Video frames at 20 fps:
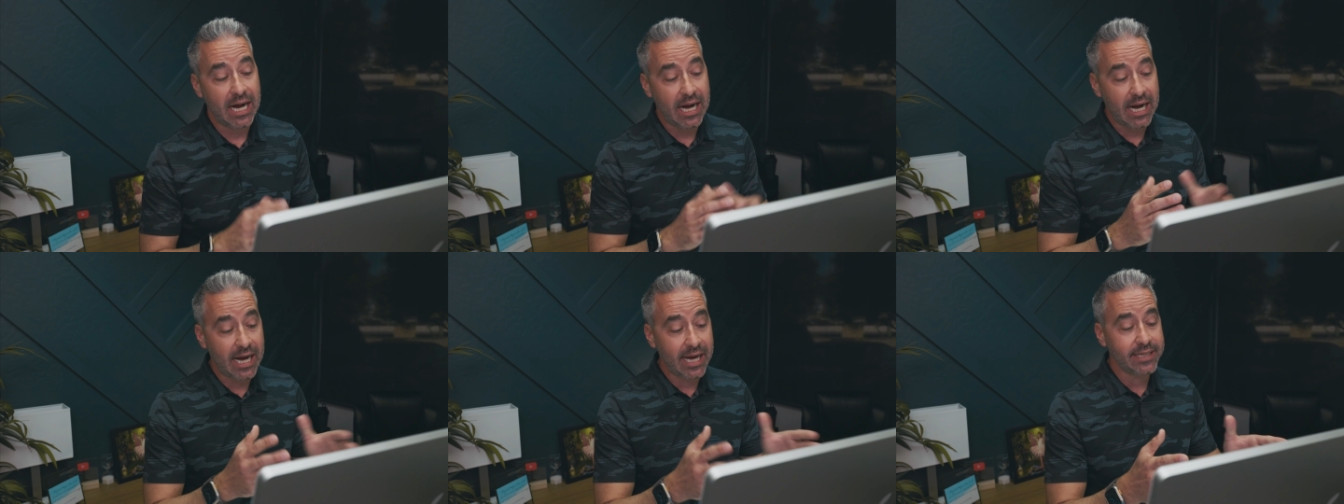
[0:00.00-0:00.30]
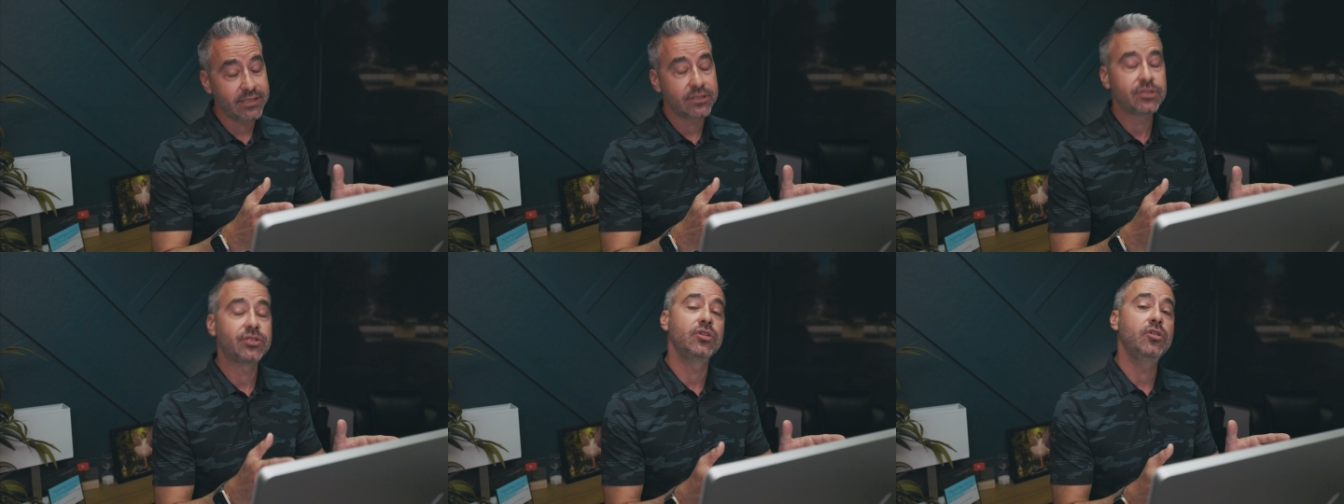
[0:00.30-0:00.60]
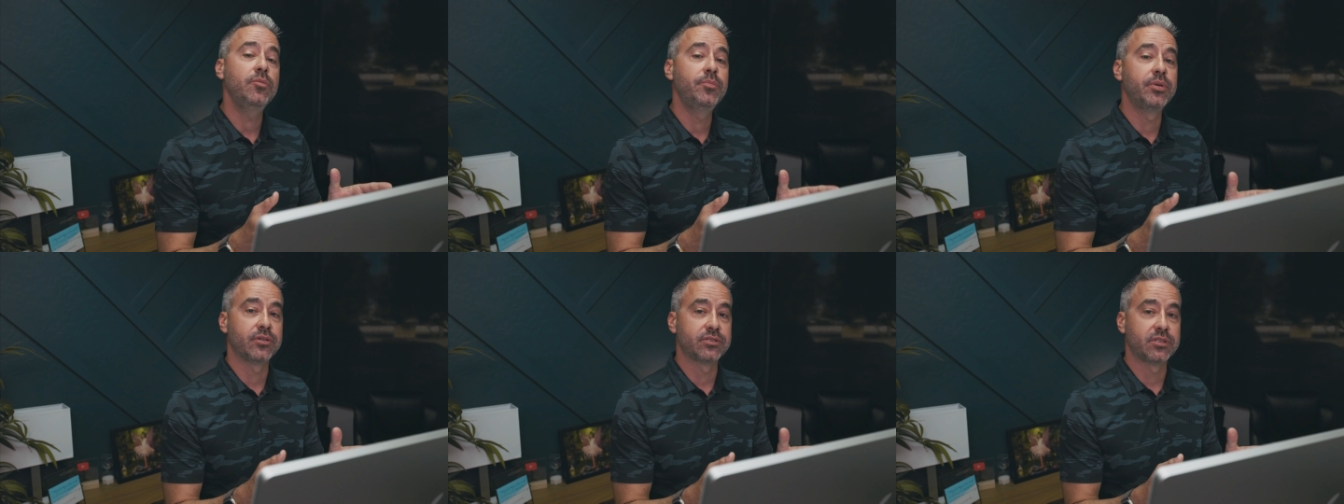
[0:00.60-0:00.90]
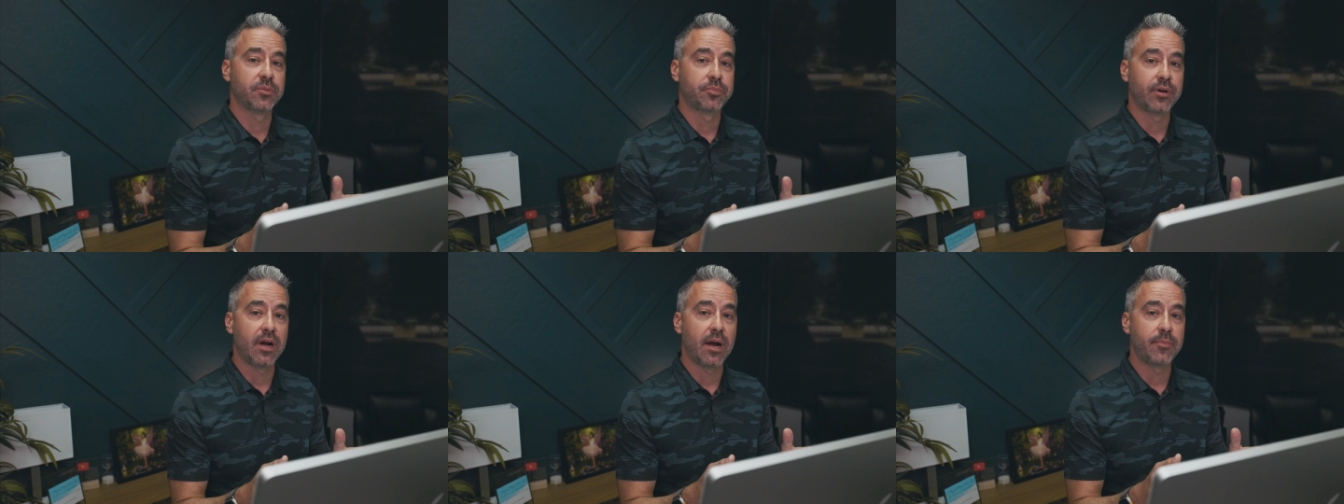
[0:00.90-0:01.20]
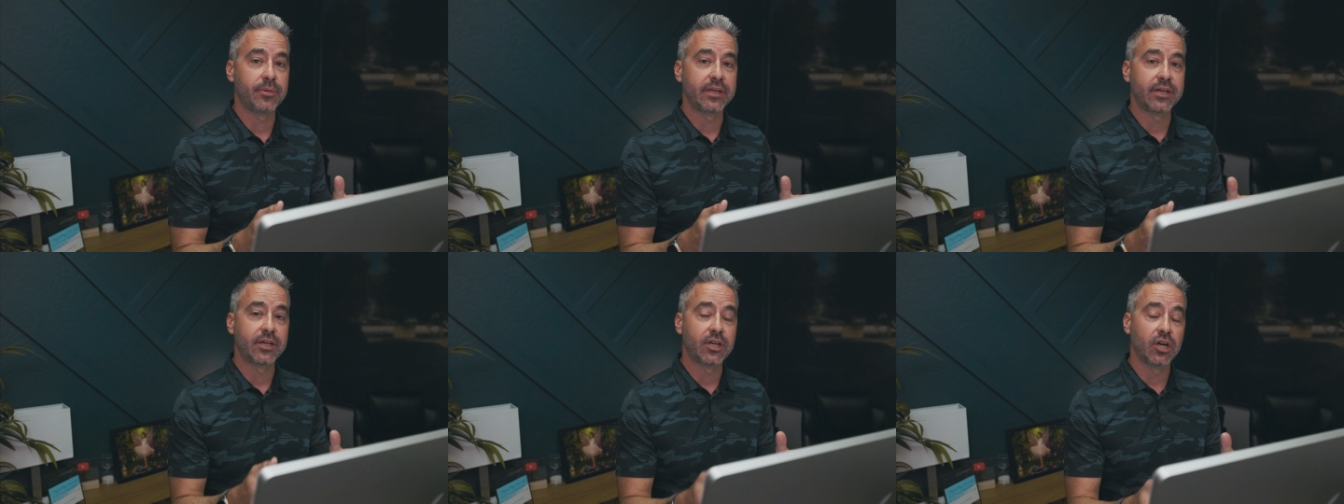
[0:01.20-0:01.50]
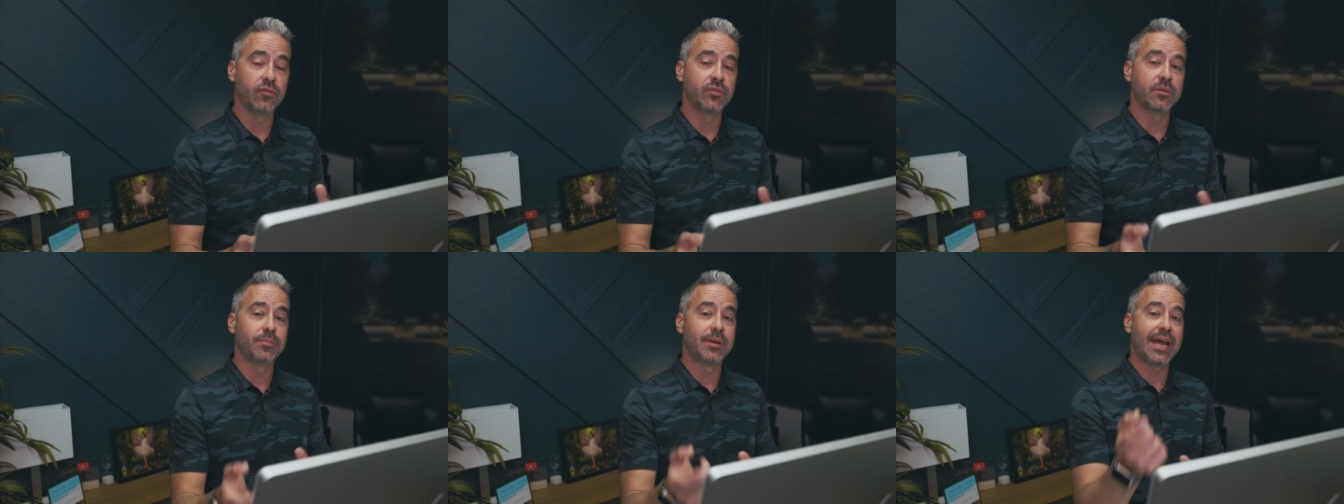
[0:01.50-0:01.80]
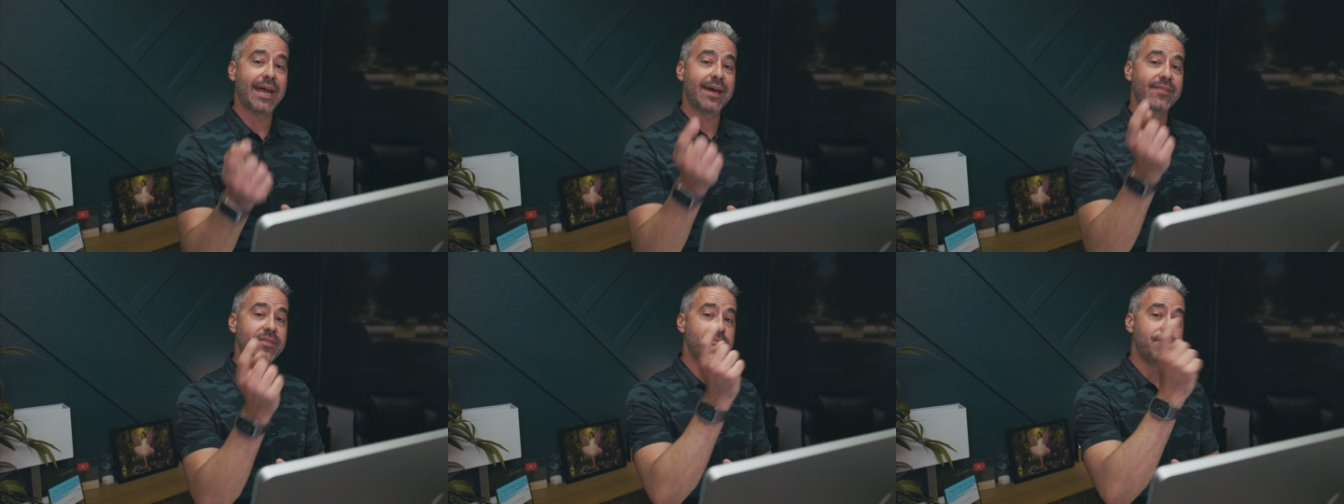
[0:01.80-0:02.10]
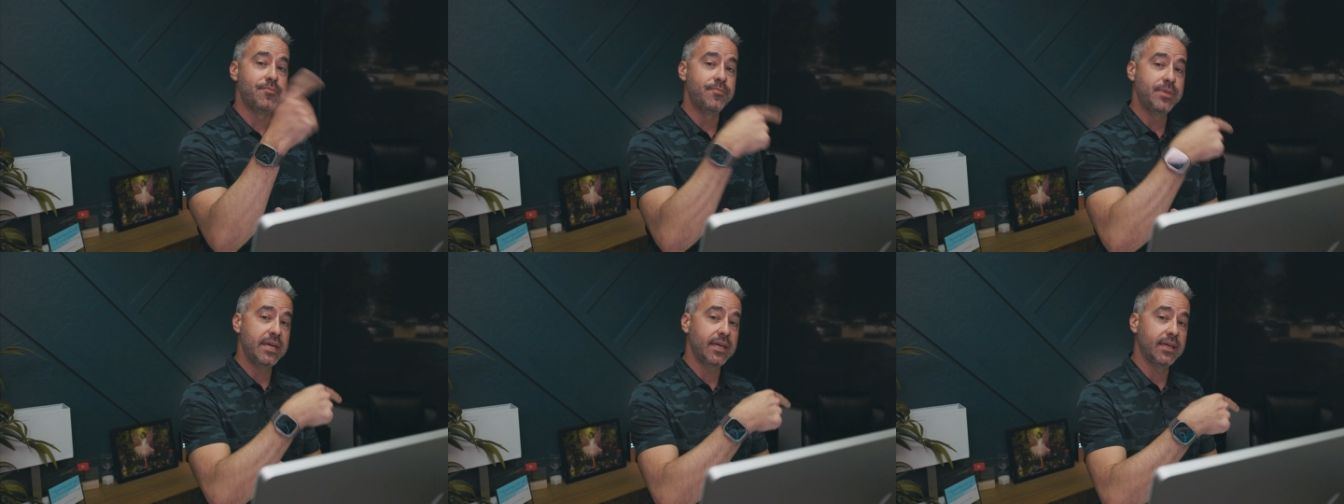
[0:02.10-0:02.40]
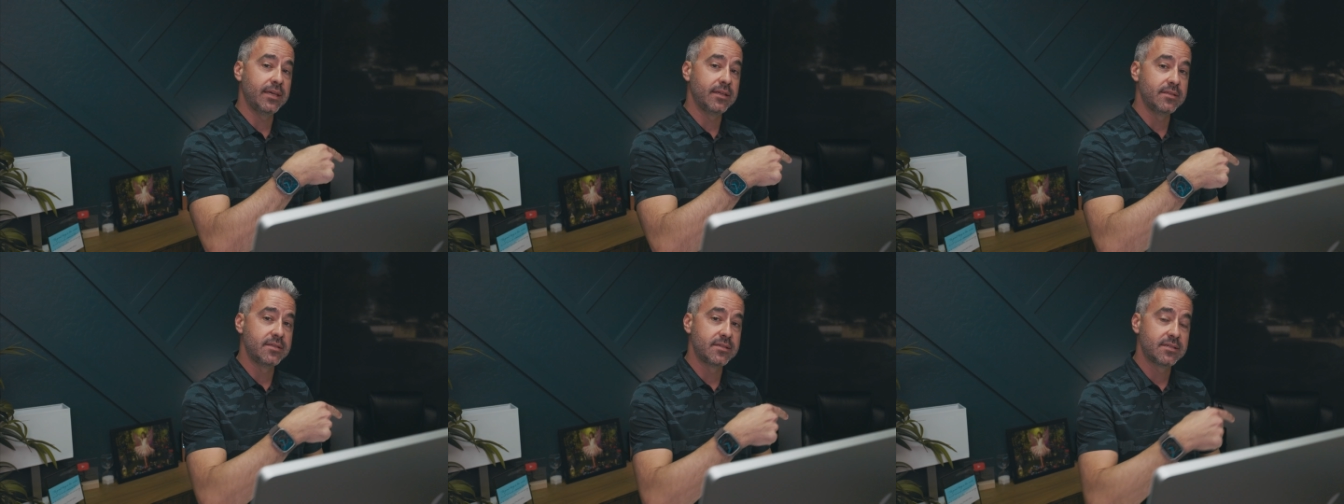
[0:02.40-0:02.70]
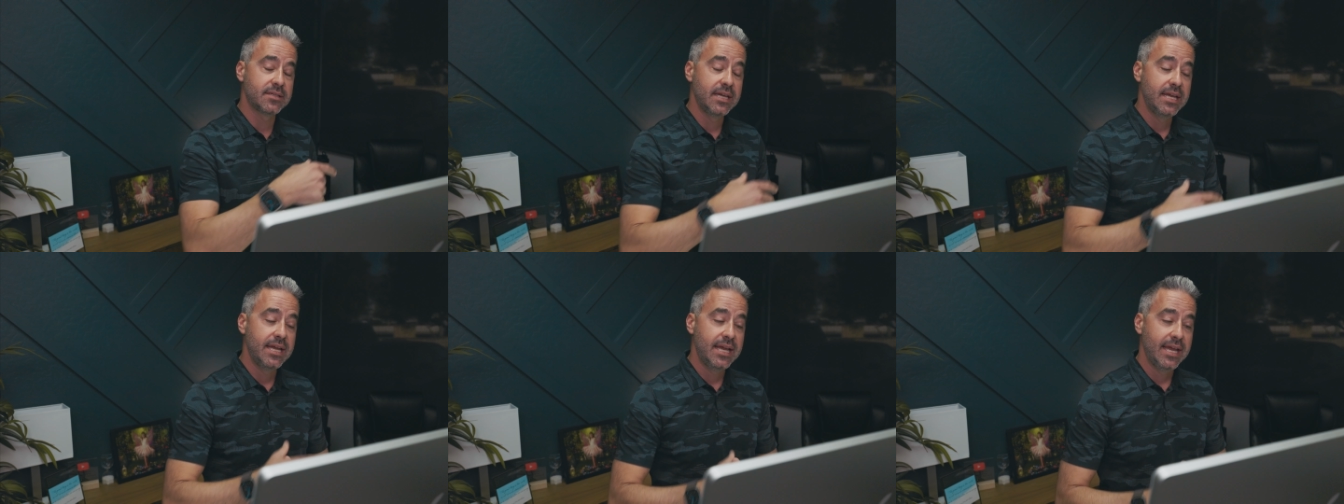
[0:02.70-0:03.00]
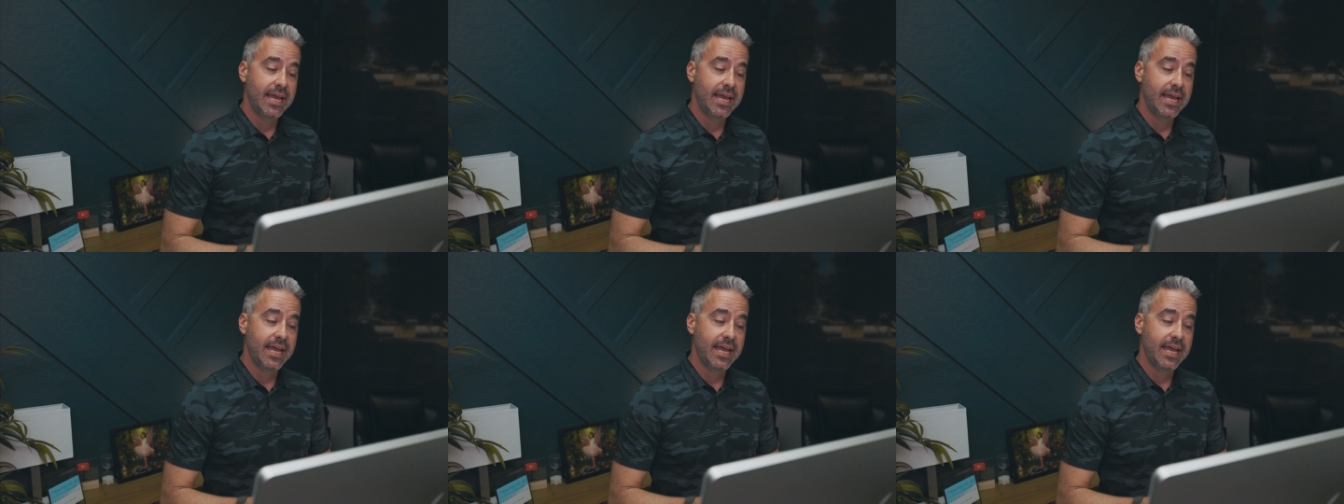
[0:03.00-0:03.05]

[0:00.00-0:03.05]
I too built a property in COVID, but I had the bids